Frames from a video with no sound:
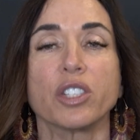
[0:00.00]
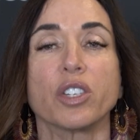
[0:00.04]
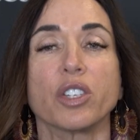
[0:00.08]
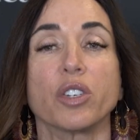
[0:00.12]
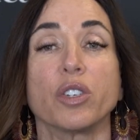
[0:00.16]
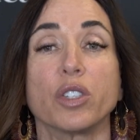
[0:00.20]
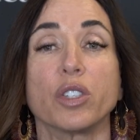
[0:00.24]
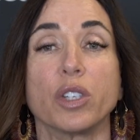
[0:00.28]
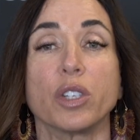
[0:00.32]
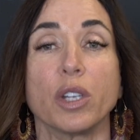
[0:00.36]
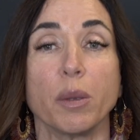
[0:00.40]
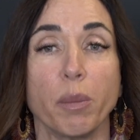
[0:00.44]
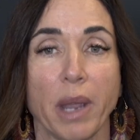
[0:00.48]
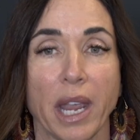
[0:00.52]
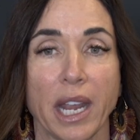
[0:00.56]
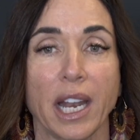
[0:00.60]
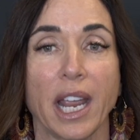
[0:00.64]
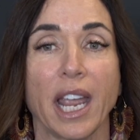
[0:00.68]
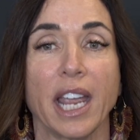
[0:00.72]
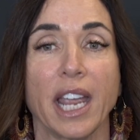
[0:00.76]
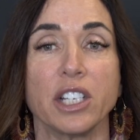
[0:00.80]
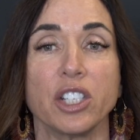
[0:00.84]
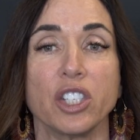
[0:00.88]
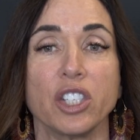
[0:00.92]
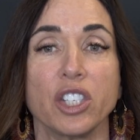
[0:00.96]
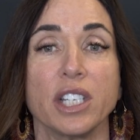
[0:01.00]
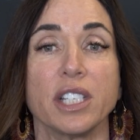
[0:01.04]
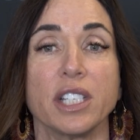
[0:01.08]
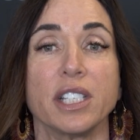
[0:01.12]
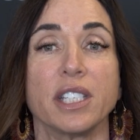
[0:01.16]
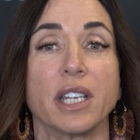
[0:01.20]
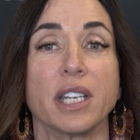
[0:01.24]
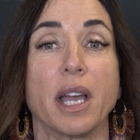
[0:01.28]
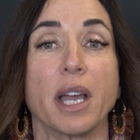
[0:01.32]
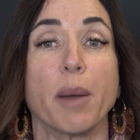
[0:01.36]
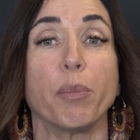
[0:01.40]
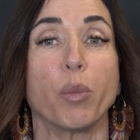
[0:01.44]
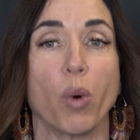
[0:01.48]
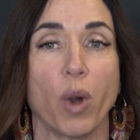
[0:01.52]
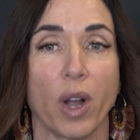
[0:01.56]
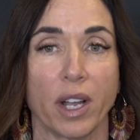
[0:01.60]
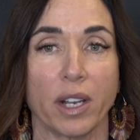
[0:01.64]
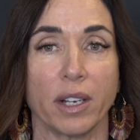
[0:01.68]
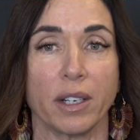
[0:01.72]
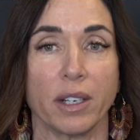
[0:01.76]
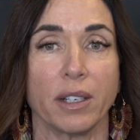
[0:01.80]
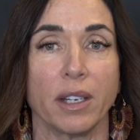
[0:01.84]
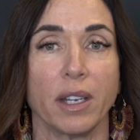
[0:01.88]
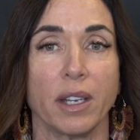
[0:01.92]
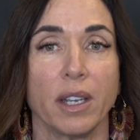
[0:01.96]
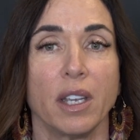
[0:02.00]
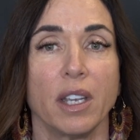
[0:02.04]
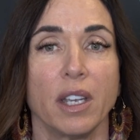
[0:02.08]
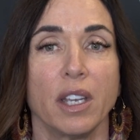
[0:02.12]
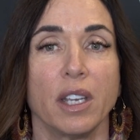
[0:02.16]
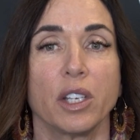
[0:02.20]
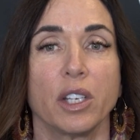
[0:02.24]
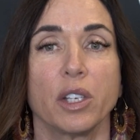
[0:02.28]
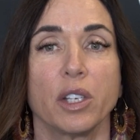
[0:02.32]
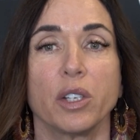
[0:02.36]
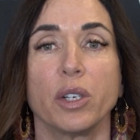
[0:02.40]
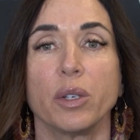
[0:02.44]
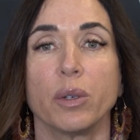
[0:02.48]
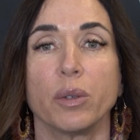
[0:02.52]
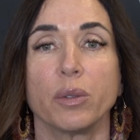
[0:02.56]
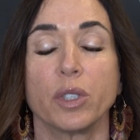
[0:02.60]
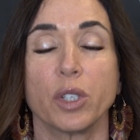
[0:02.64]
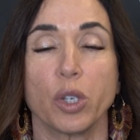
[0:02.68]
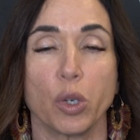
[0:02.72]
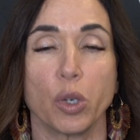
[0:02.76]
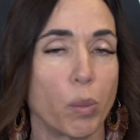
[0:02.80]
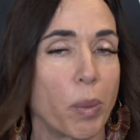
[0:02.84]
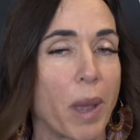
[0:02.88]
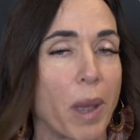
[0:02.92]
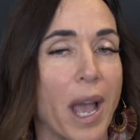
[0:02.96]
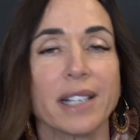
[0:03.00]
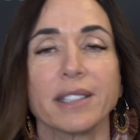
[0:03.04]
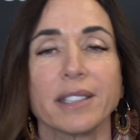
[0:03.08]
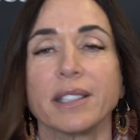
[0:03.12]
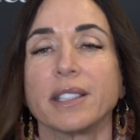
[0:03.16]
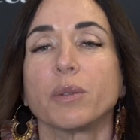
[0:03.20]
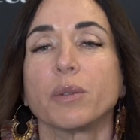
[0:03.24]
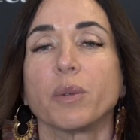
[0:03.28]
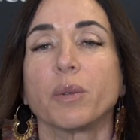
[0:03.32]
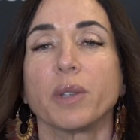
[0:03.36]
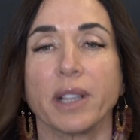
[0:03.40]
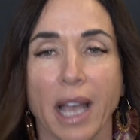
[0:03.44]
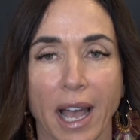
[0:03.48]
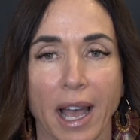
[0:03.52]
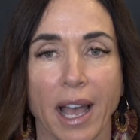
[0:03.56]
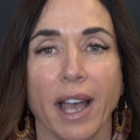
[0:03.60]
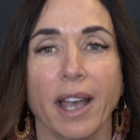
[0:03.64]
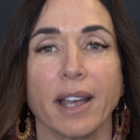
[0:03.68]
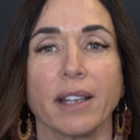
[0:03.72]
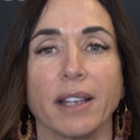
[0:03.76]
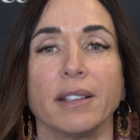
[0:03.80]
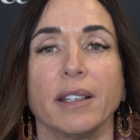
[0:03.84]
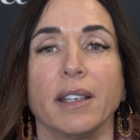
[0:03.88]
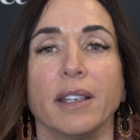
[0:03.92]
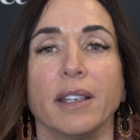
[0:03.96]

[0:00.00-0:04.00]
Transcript: So using the beta HD, step one, you do 2 passes with that.